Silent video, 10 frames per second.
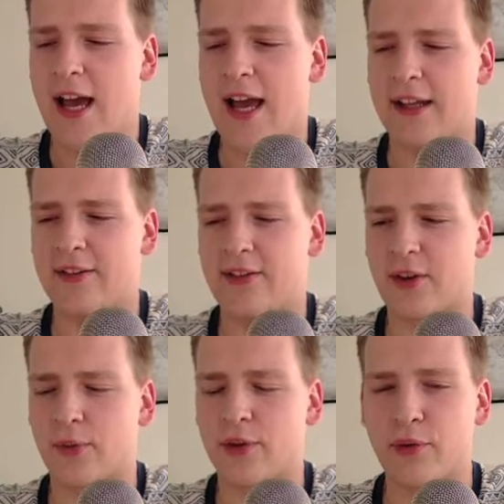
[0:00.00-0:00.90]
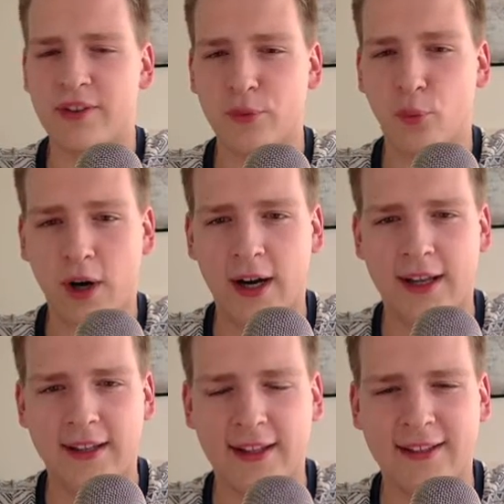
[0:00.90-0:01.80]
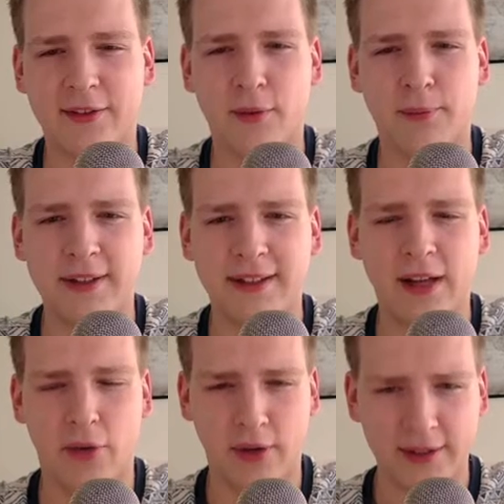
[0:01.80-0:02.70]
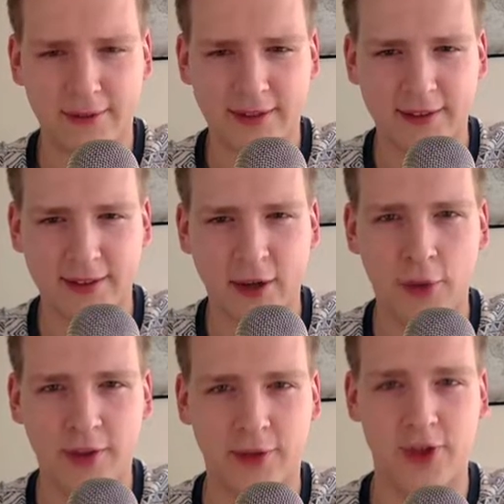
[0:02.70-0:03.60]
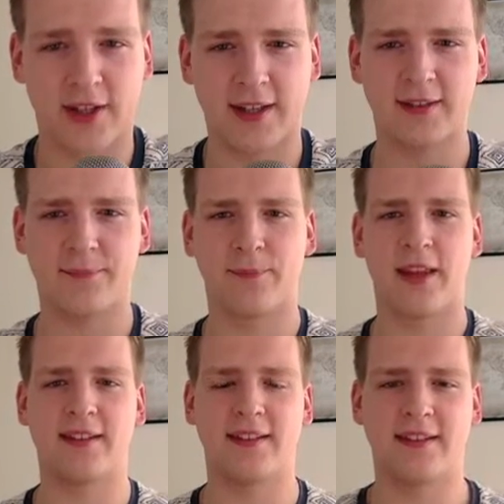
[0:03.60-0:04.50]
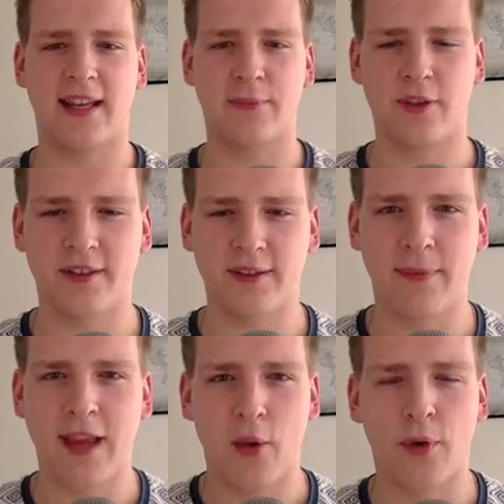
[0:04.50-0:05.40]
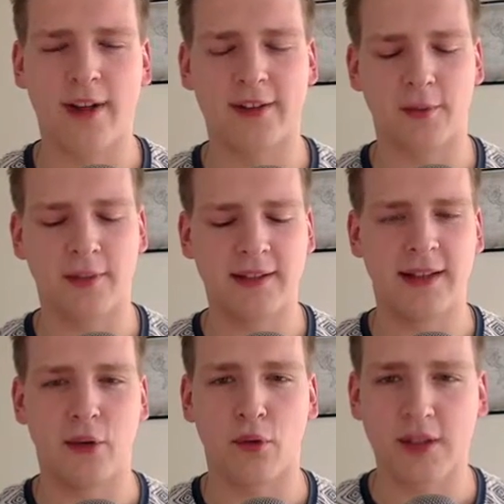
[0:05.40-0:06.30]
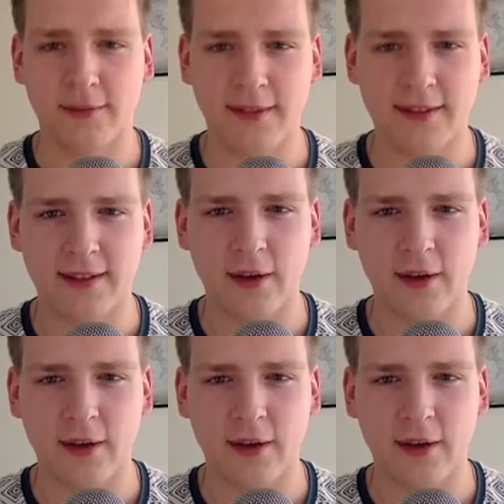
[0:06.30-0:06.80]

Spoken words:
And so the reason why it is completely irrelevant who Satoshi is the same reason why it's completely irrelevant